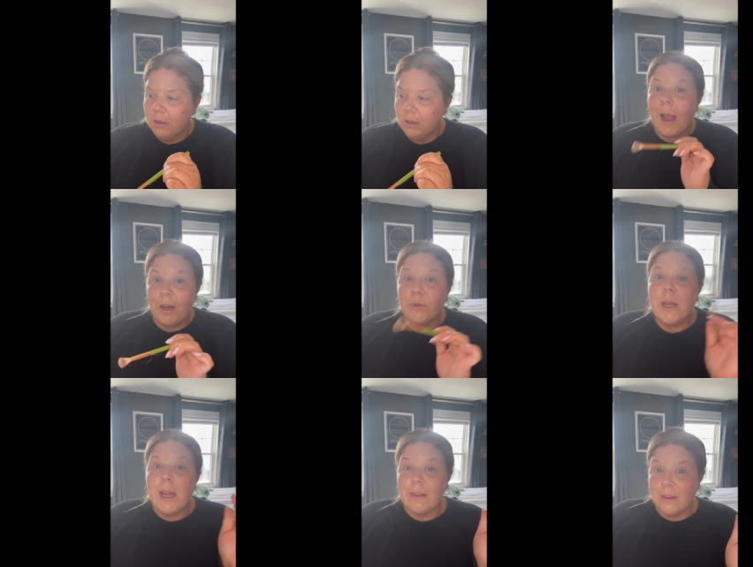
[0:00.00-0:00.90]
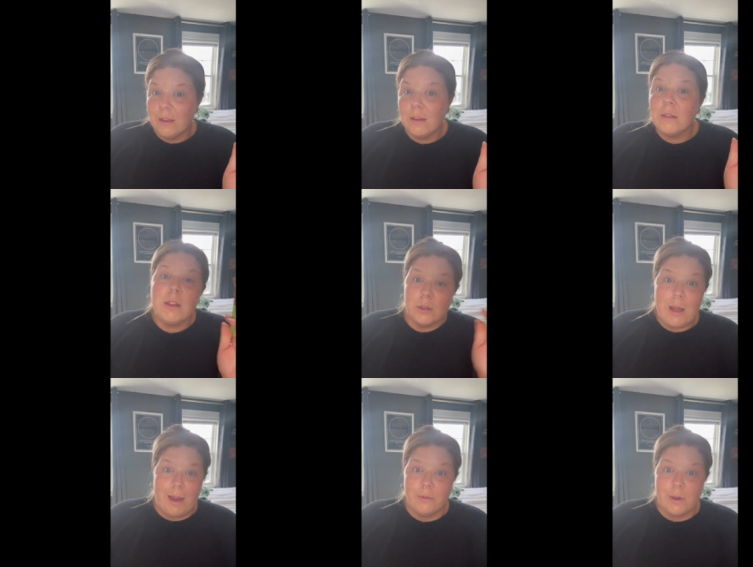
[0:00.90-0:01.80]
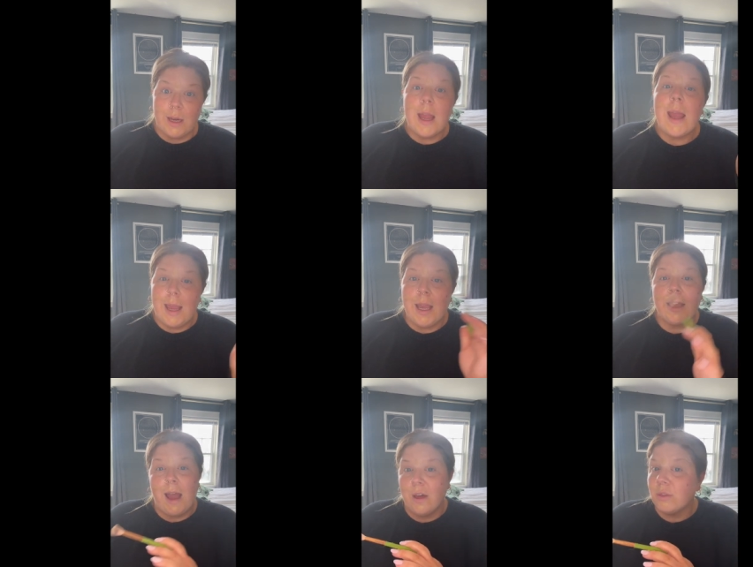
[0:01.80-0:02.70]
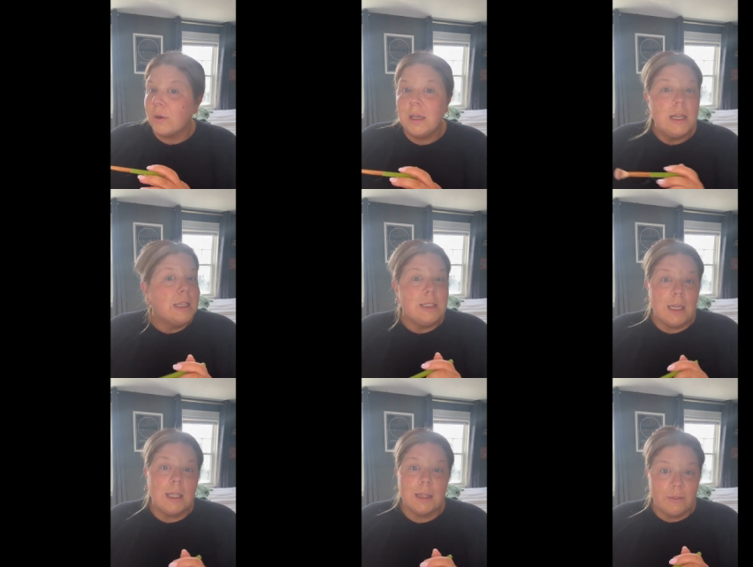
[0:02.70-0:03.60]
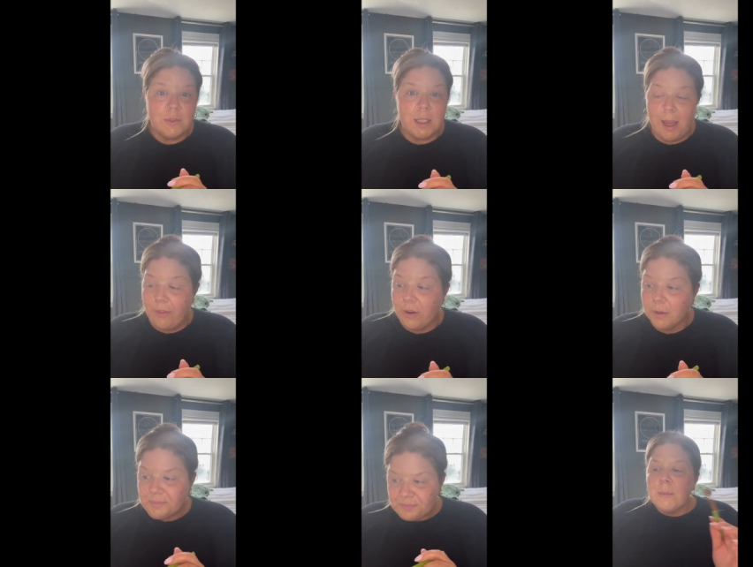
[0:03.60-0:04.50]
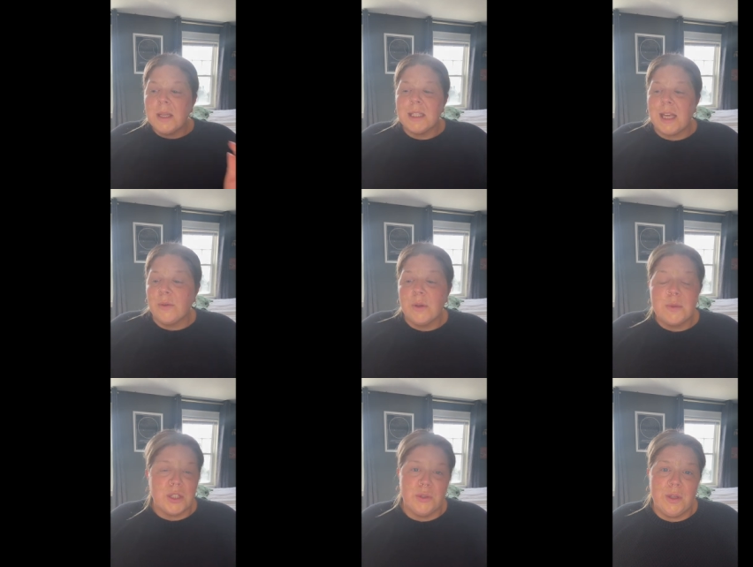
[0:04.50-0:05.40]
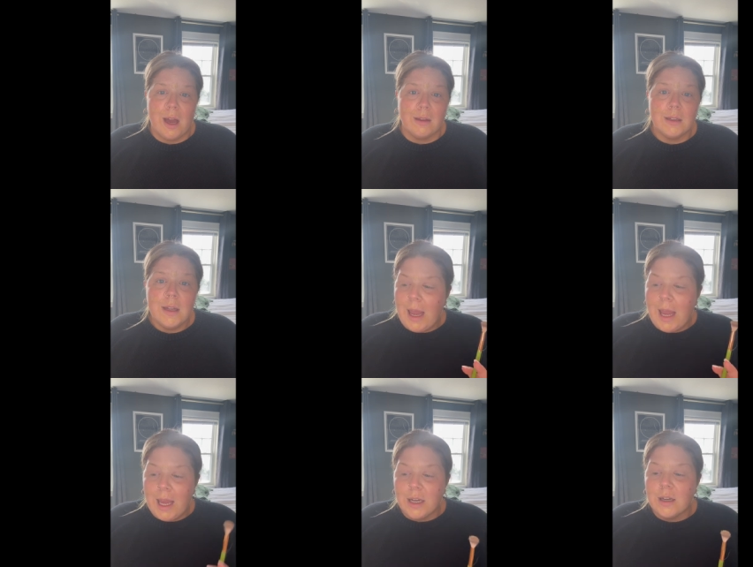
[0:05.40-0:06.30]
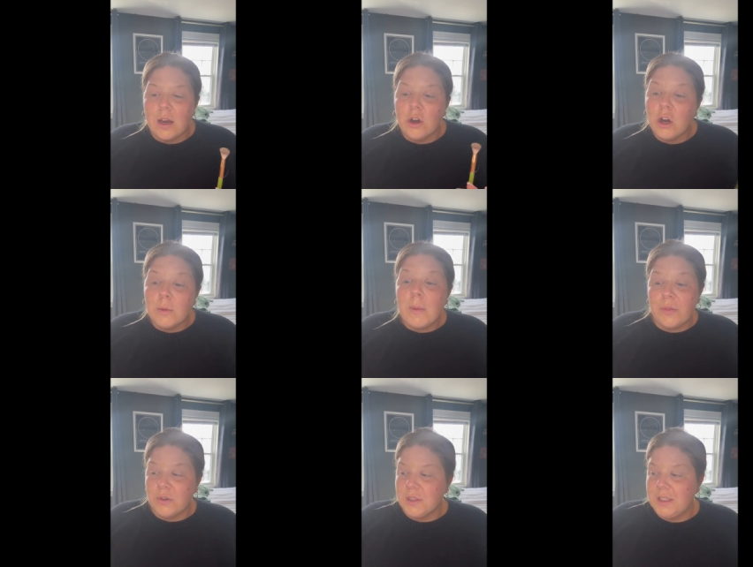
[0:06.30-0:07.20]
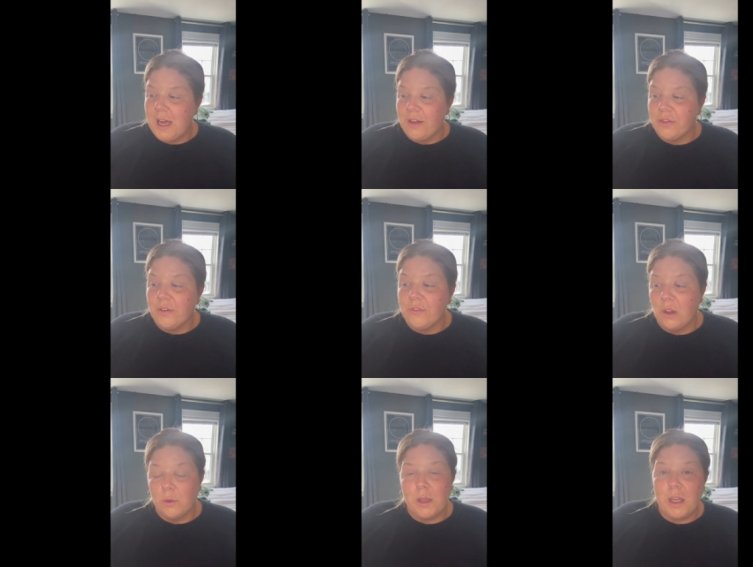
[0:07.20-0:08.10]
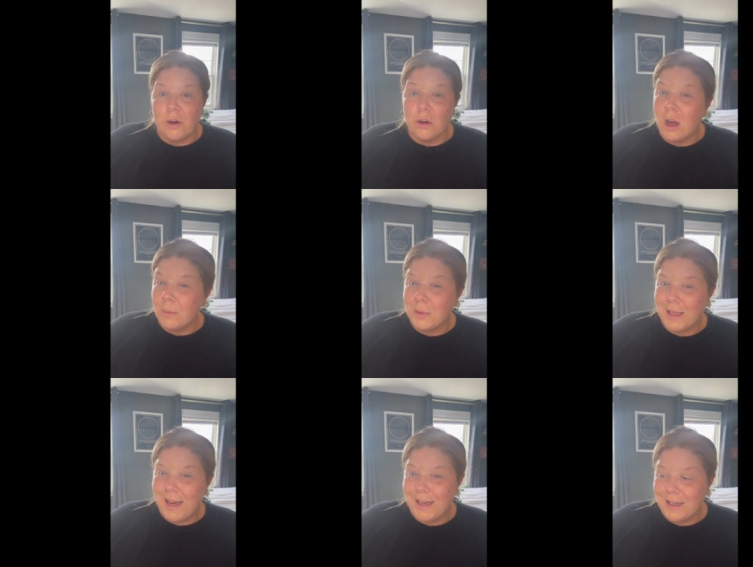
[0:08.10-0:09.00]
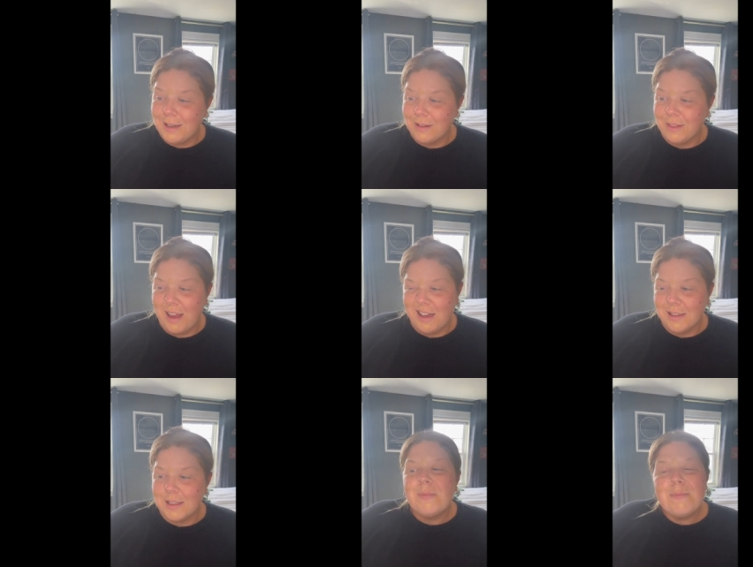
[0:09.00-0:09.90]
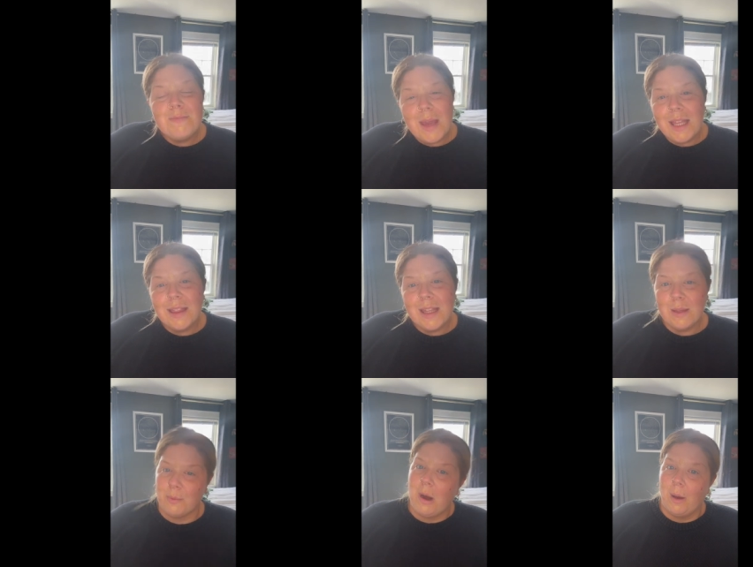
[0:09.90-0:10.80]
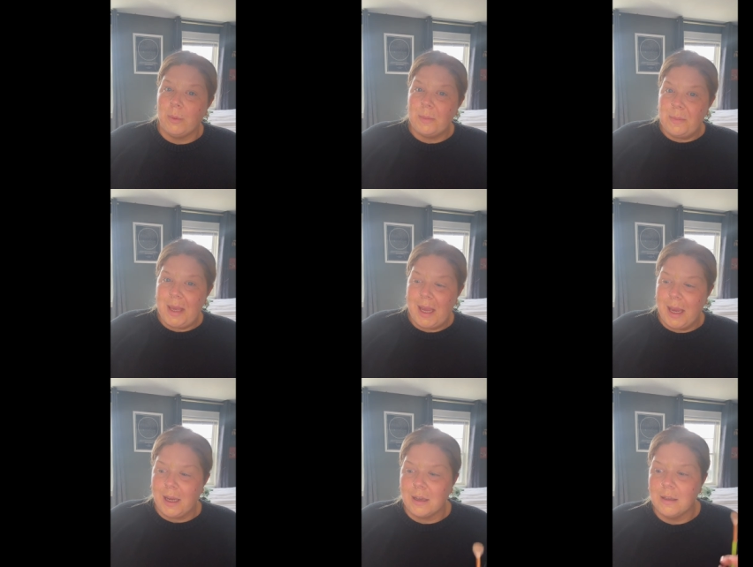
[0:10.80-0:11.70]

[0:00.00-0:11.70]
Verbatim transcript: Henry and L- little Henry and Catherine didn't live together because Henry was too young. And her mother's death the following year complicated things, mainly the problem being